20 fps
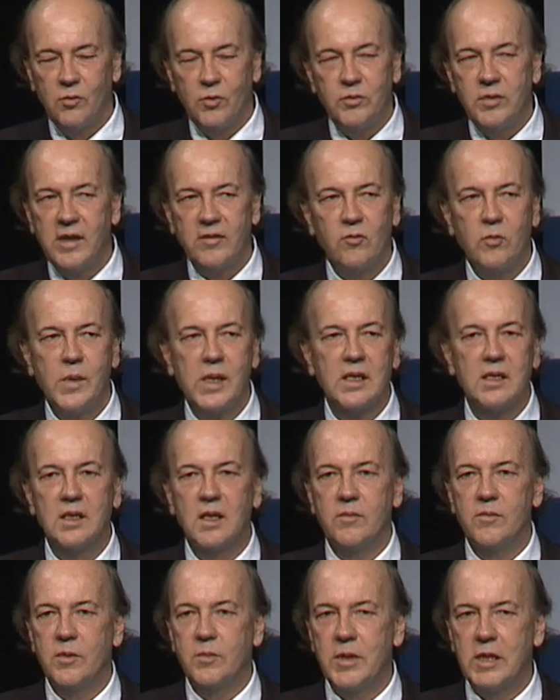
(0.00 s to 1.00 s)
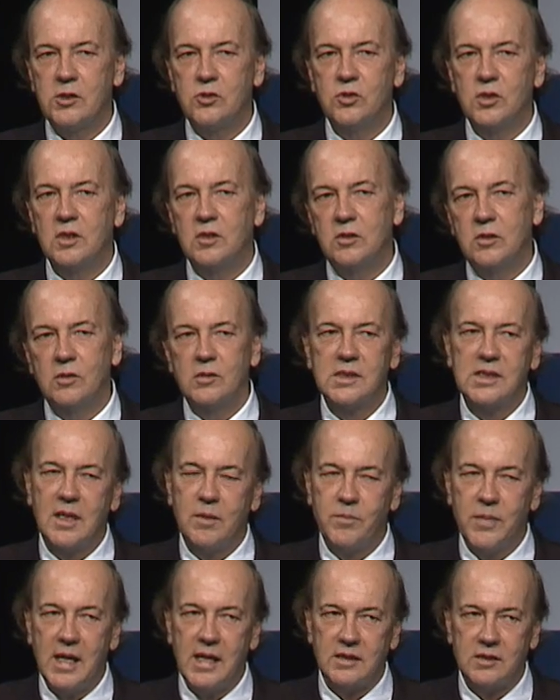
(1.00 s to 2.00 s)
We'll never make it up. The best you can do is
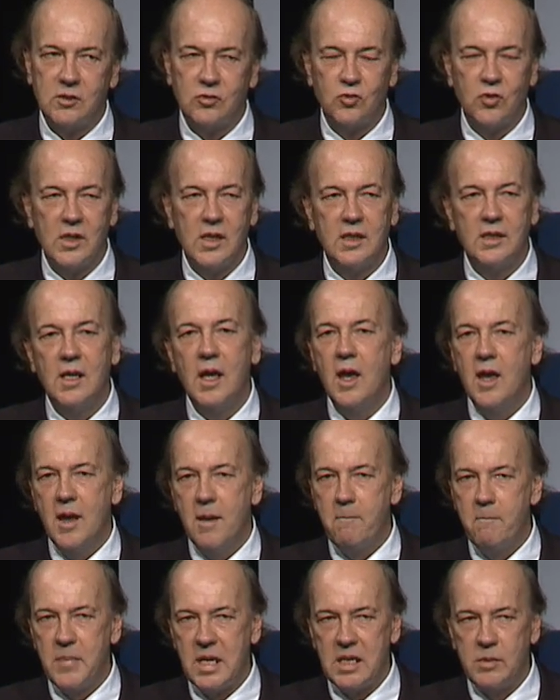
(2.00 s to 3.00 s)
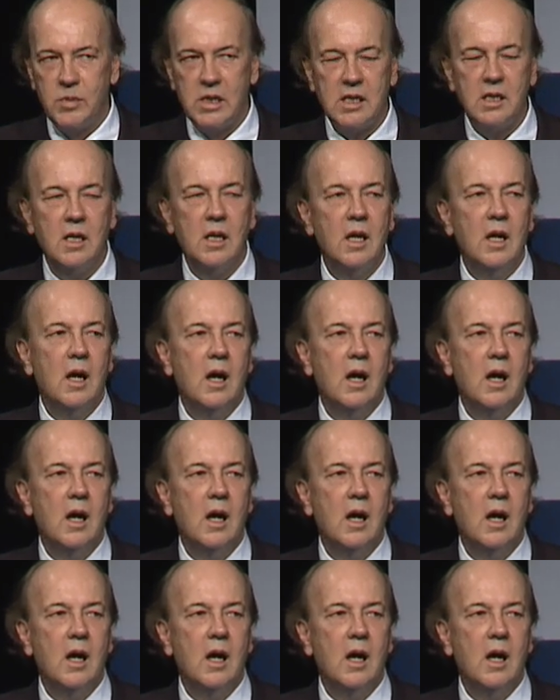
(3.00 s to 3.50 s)
get back to trend, maybe.